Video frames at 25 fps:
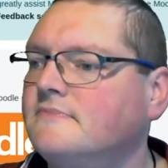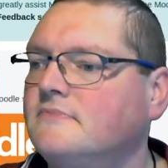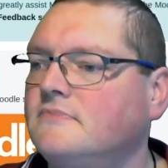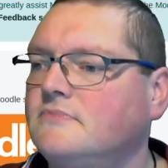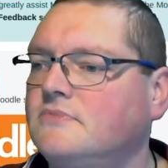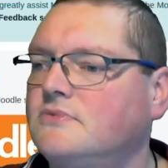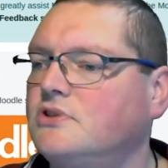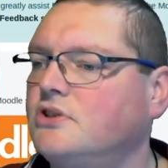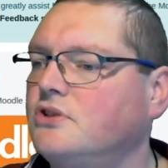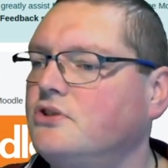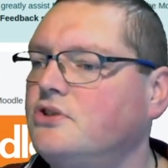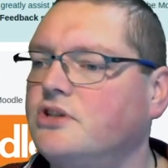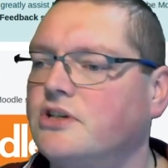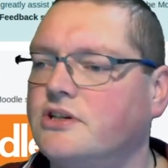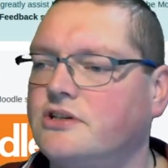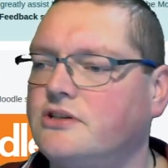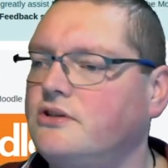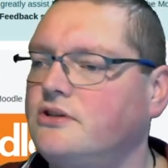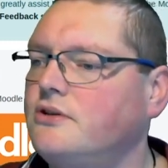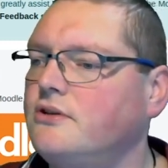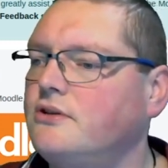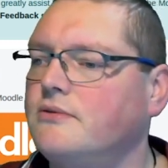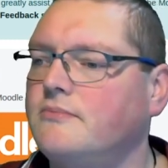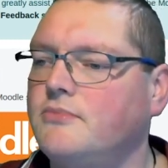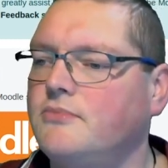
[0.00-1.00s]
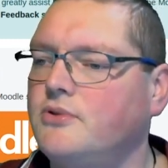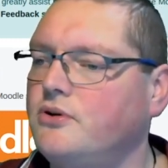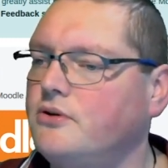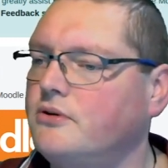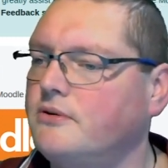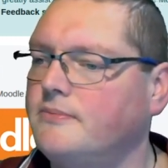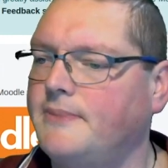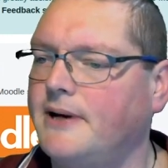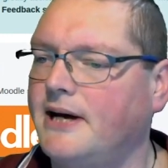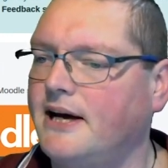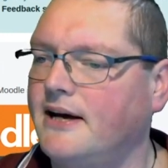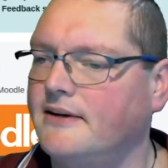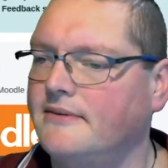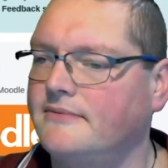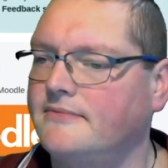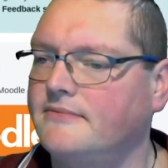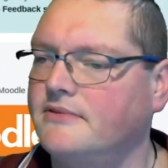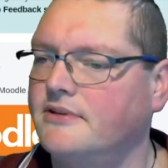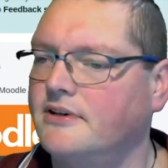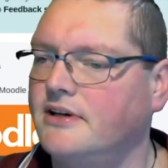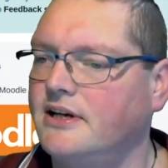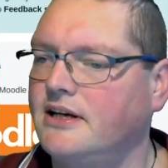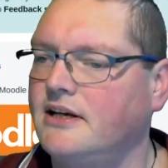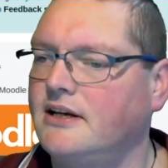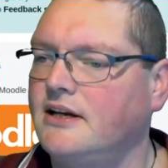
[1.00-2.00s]
So just do the Moodle part,
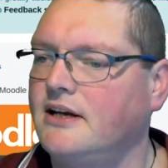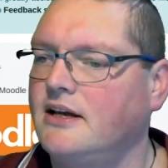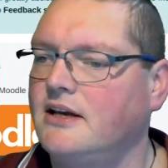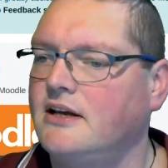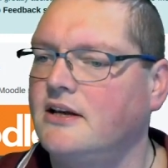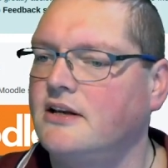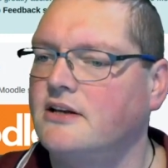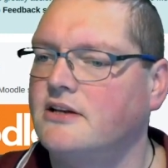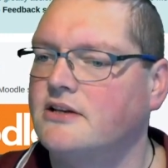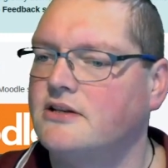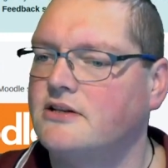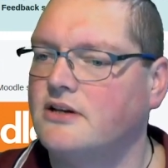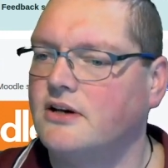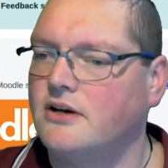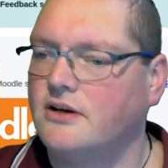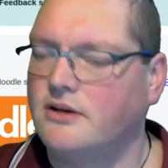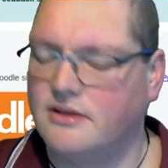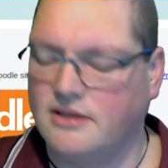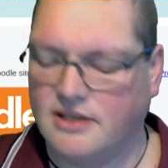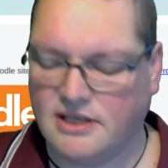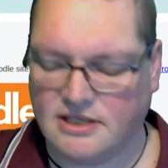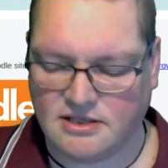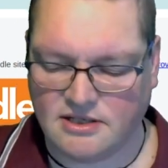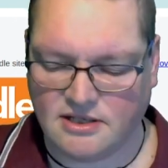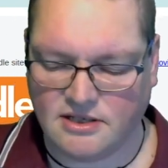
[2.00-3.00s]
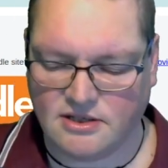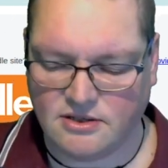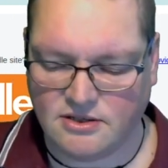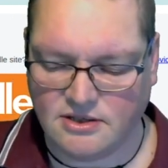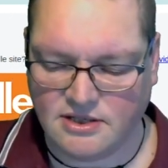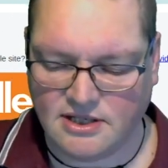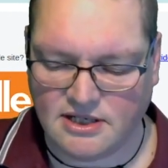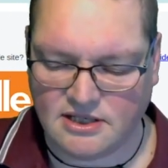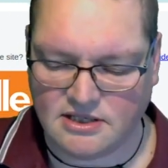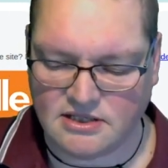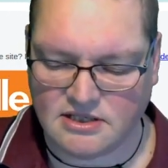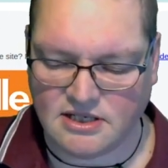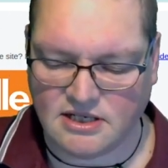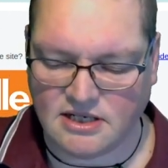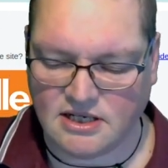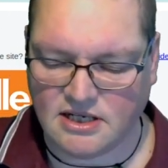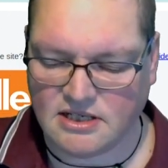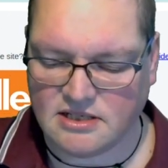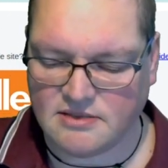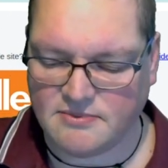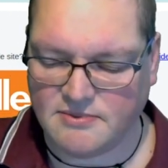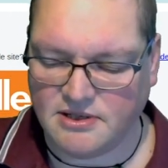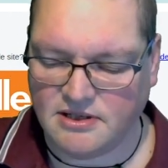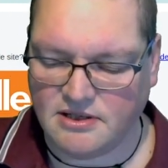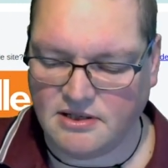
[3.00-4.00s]
right? So that's going to do that. It's going to
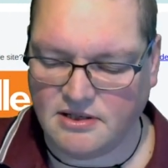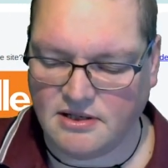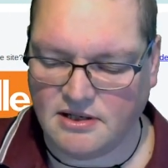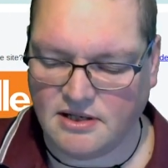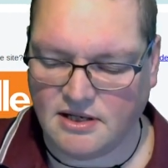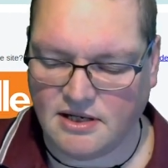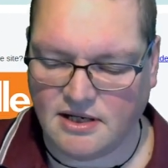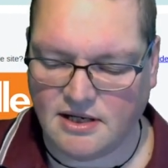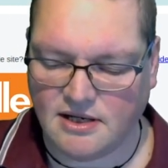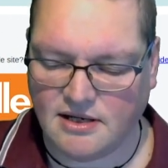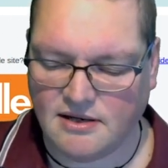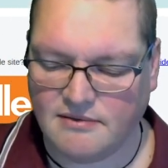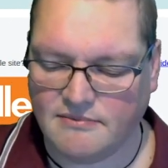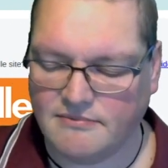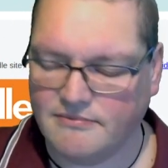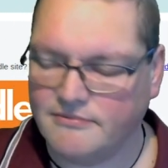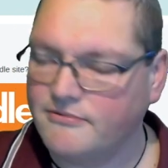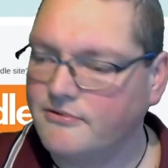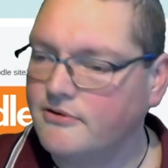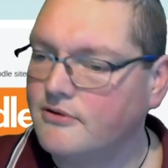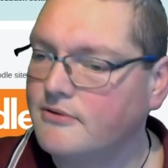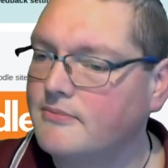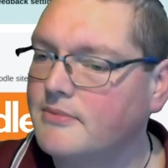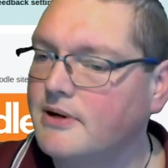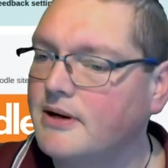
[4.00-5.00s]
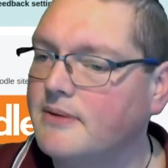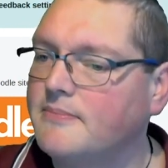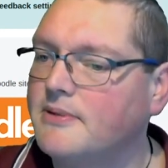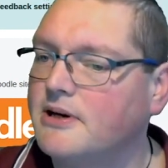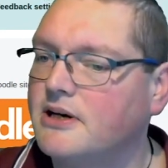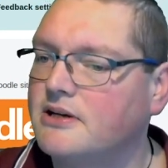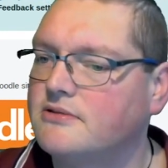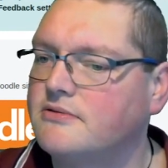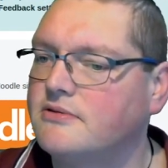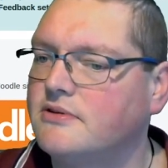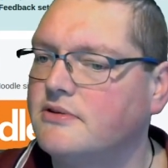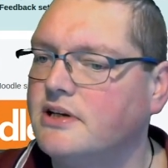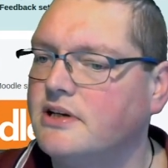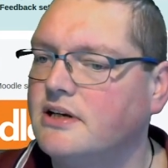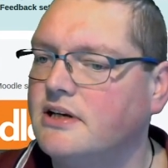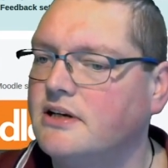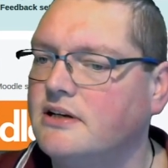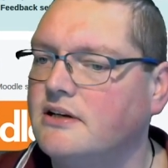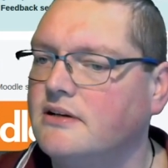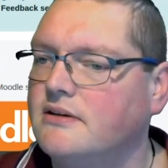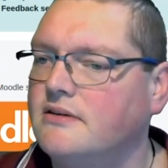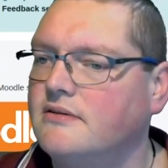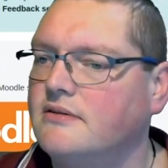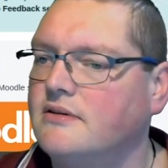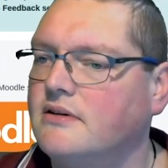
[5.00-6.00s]
ask me for my password
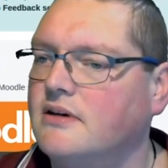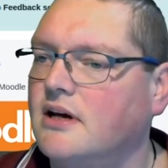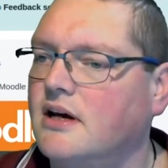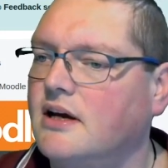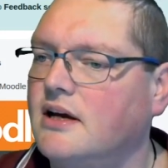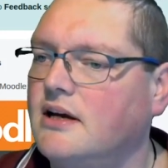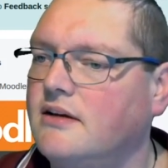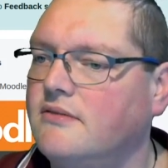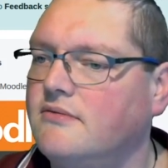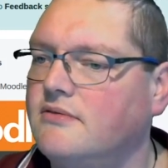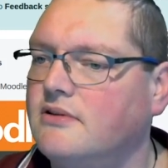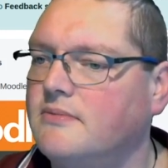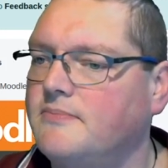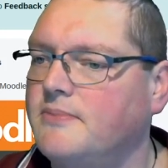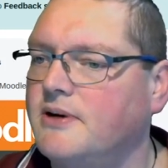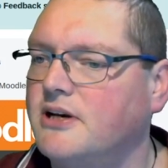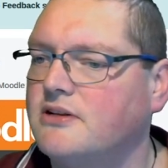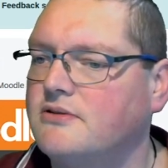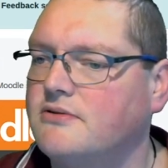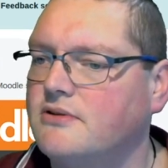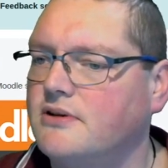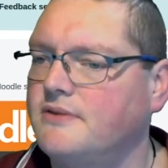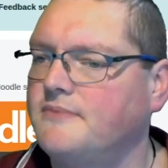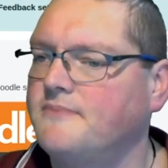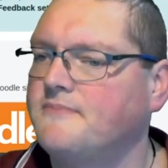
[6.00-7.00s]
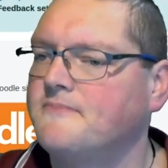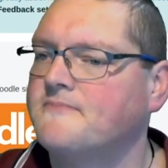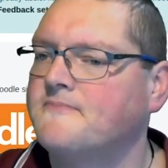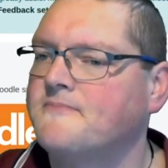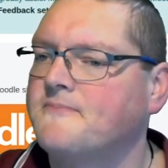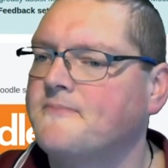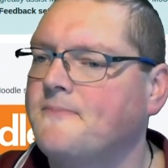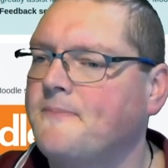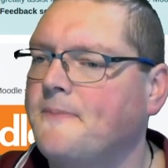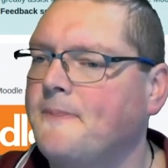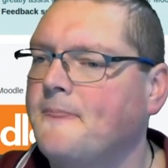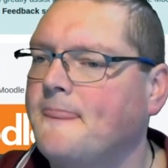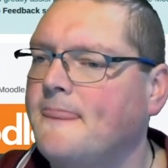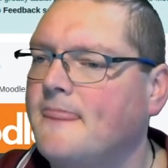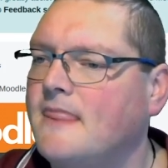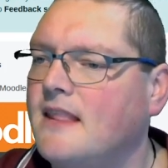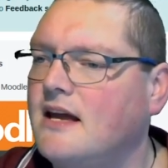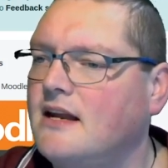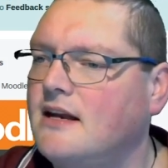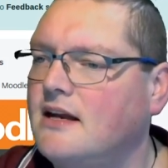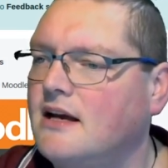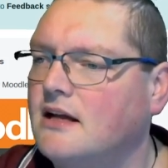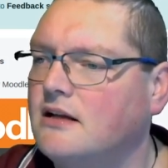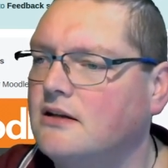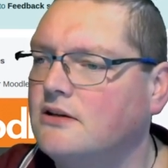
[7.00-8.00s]
again. I give it the password.
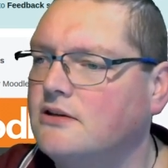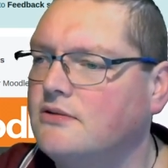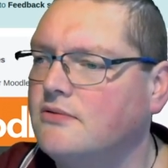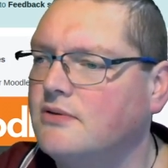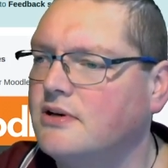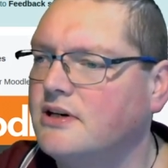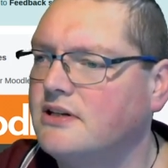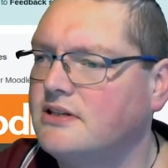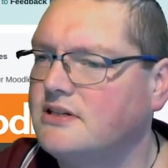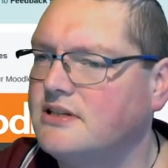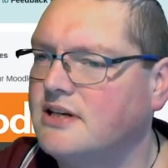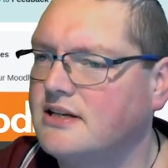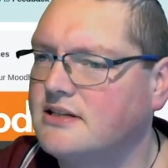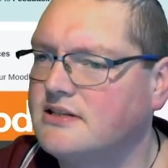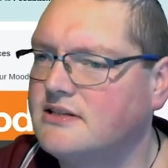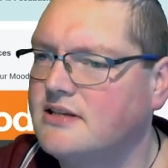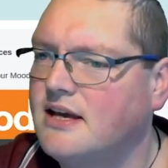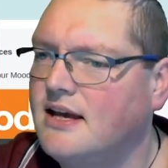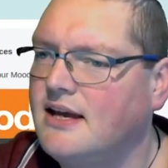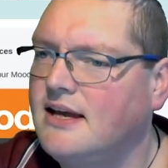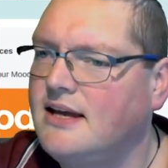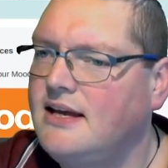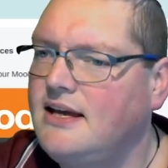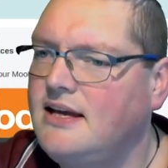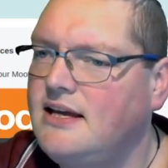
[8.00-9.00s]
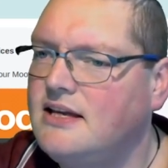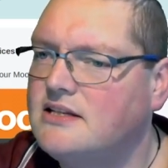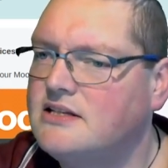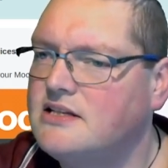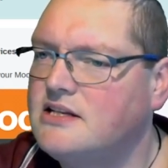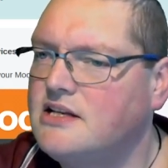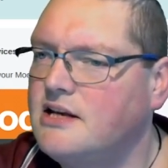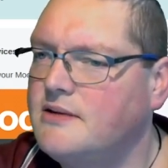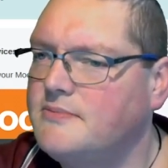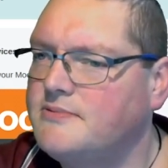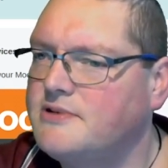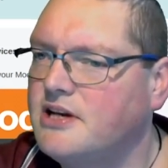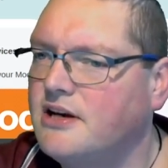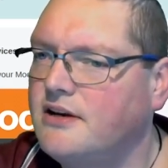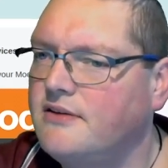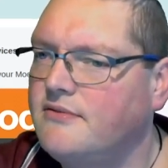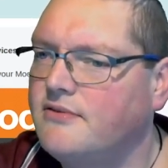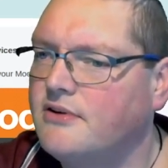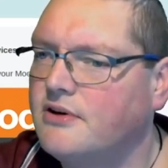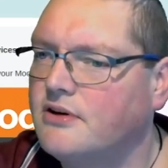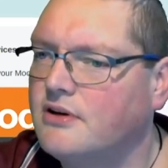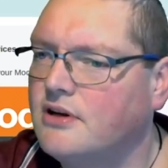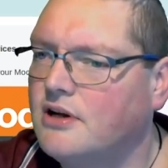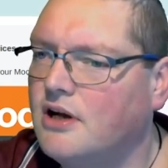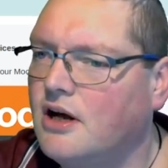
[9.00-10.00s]
And now look what it does. It skips
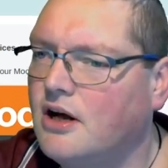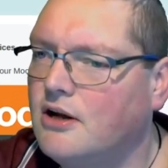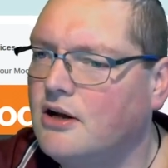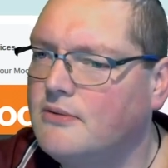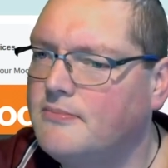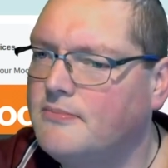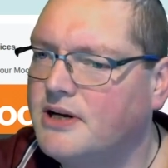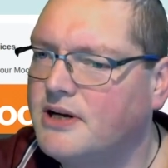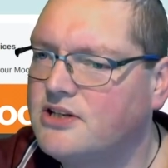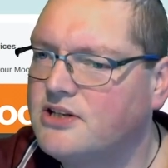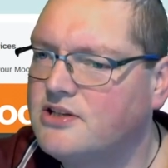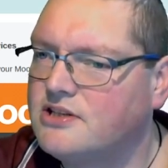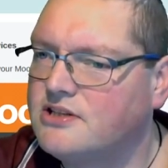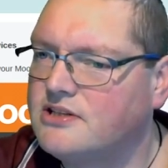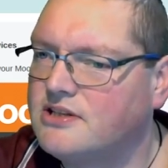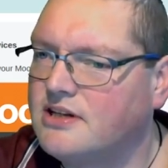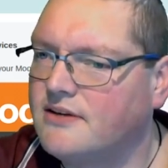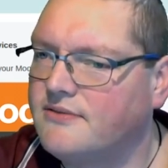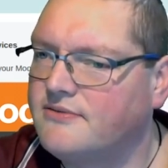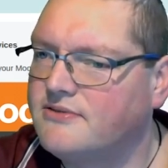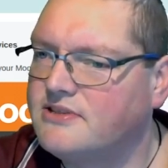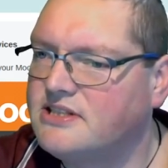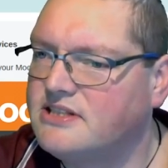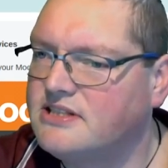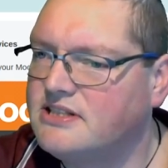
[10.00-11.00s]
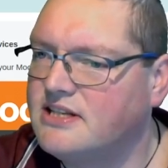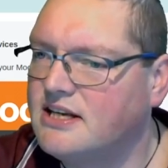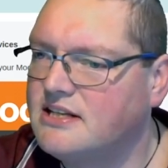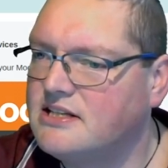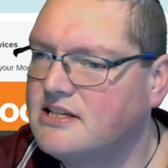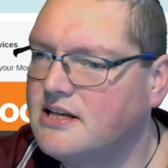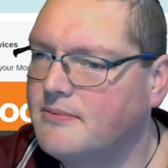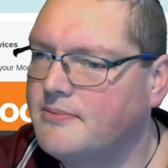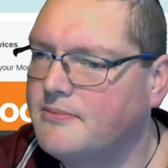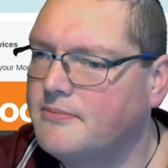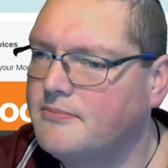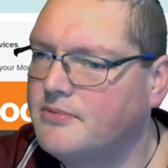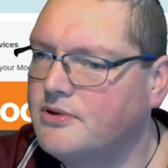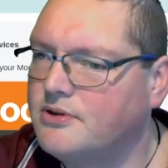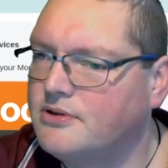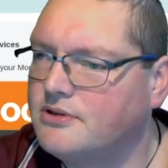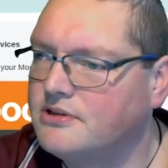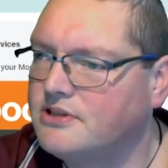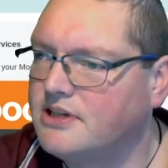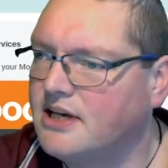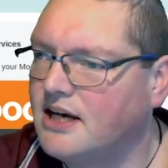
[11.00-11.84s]
over a whole bunch of stuff, sets up a Moodle